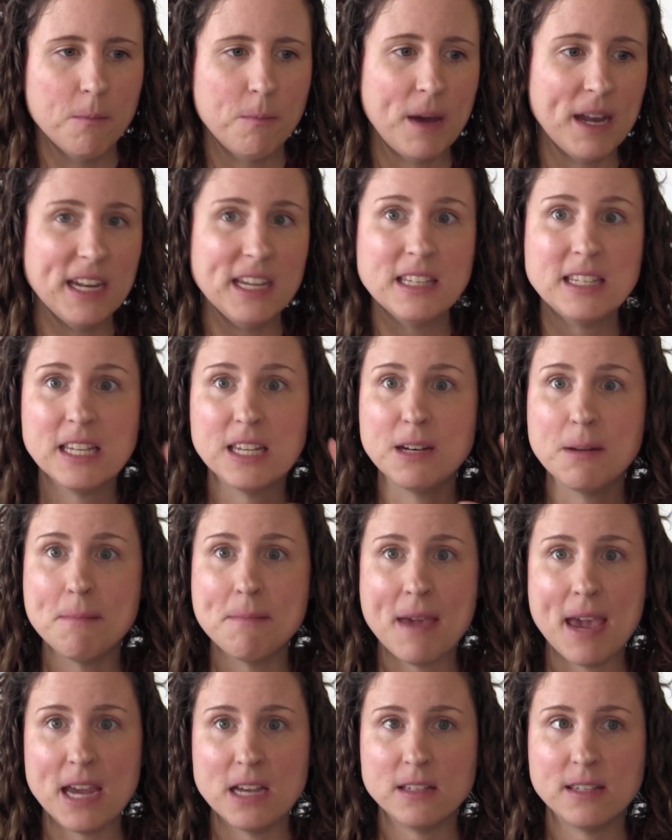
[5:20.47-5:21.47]
But it's an
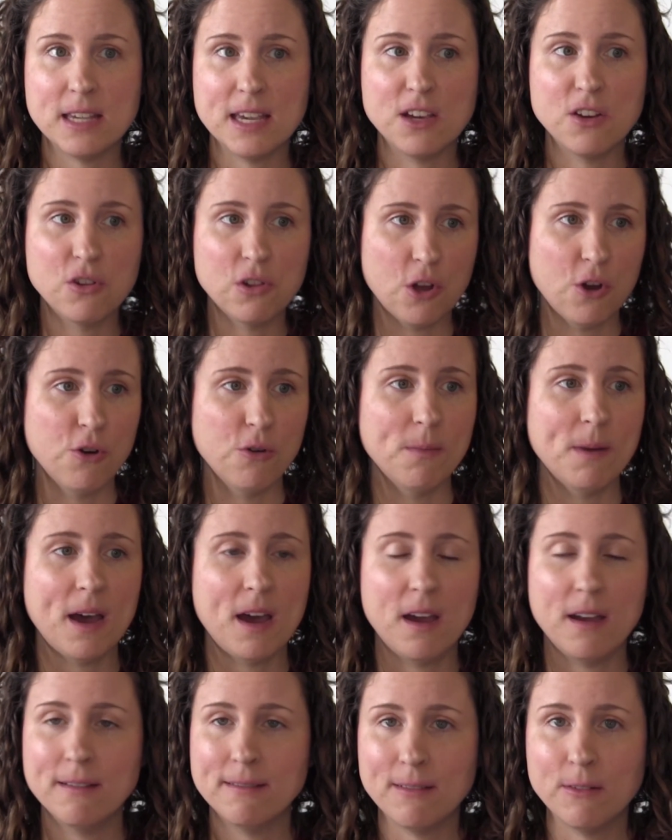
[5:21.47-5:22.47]
amazing globe.
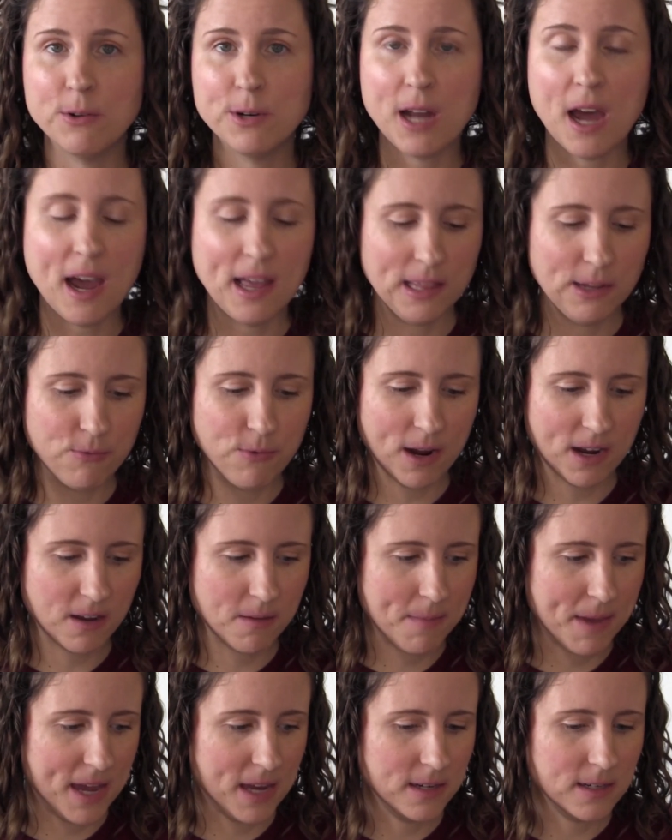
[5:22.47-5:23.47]
I would highly
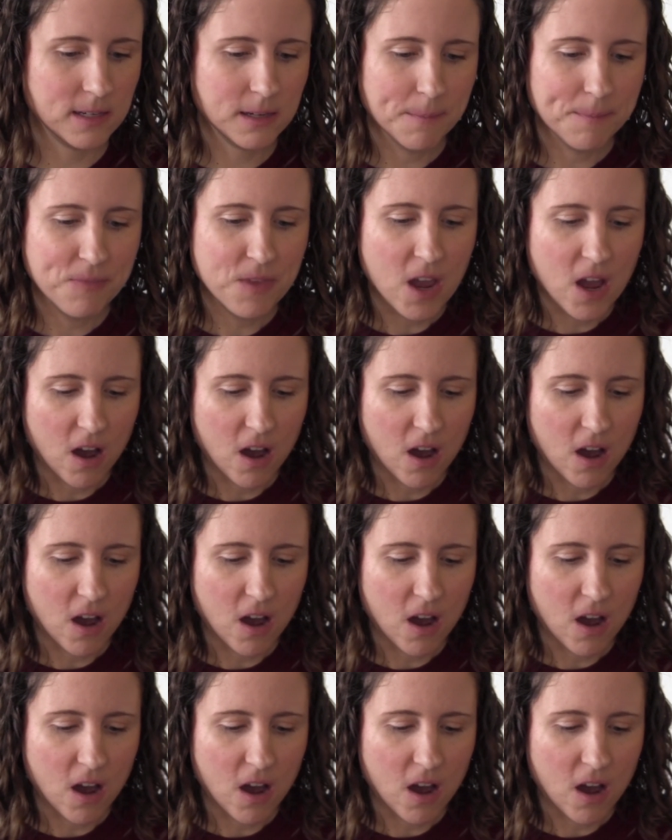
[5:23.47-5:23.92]
recommend.